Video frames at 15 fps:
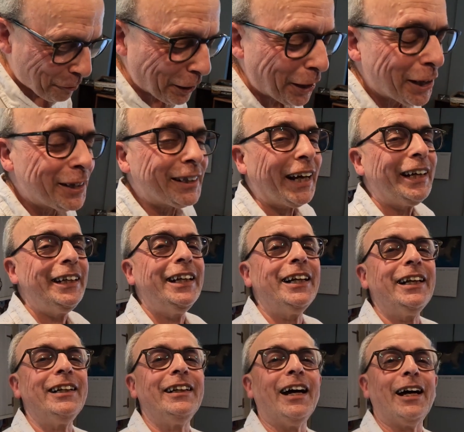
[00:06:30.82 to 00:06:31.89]
Because I
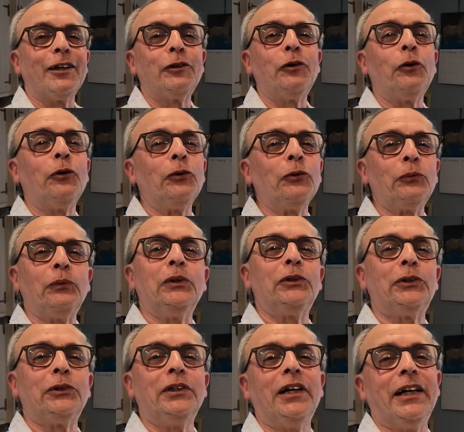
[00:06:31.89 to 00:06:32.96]
did it on cold
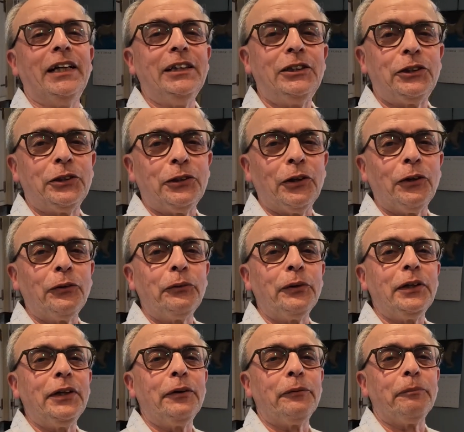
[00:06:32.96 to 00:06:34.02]
winter nights, you know,
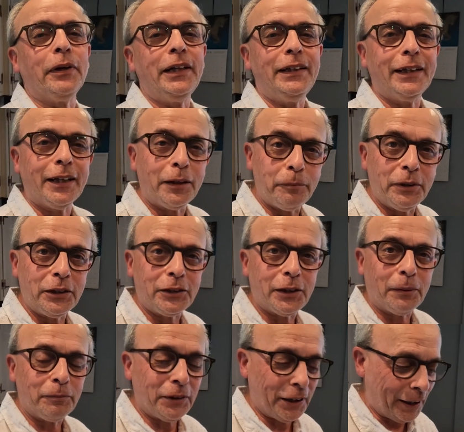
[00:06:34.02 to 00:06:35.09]
when there might not have been
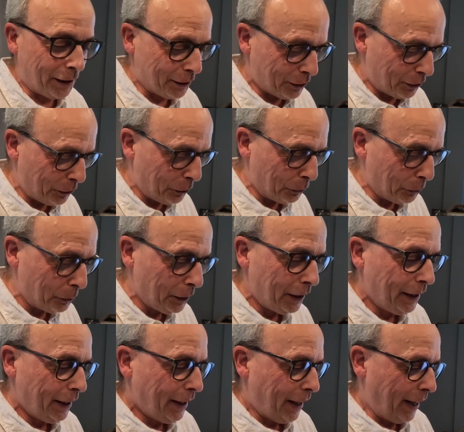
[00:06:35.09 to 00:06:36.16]
something else to do.
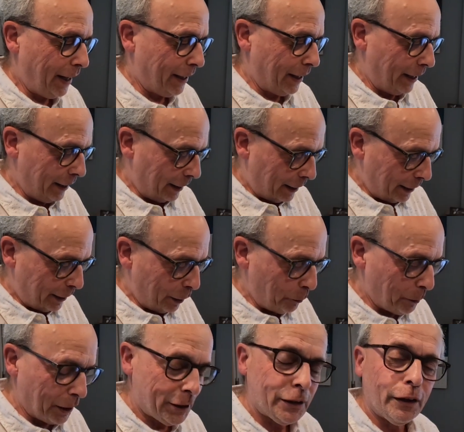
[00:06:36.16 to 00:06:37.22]
And I
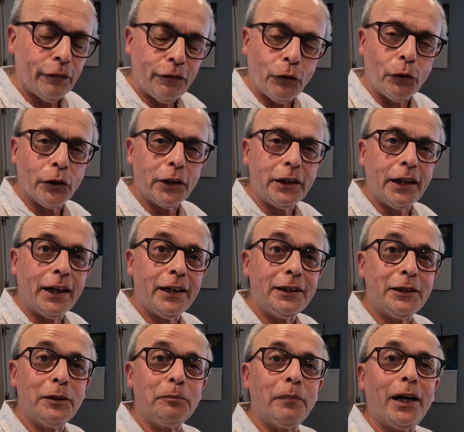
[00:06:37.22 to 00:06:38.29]
keep my stuff
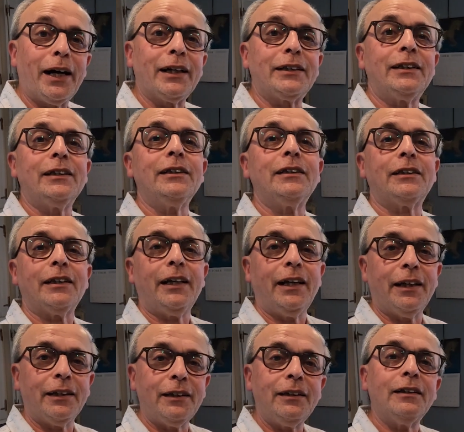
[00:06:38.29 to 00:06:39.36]
organized in boxes,
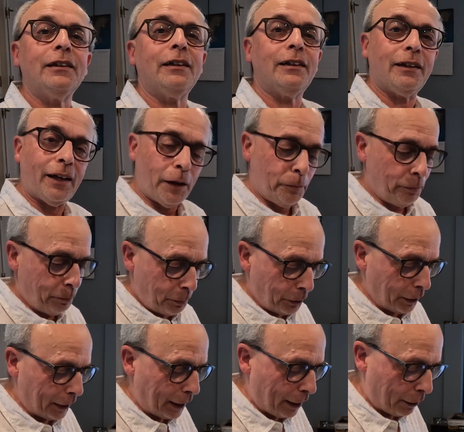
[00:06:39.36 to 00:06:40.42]
and I
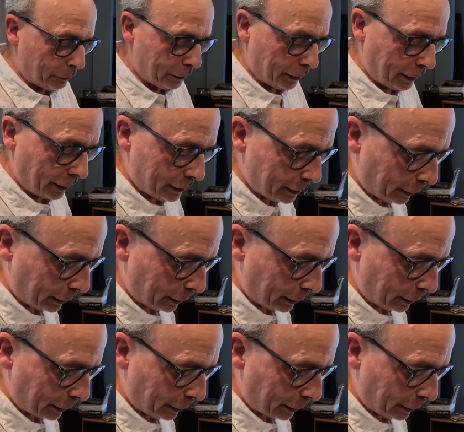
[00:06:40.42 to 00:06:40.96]
pull it out and I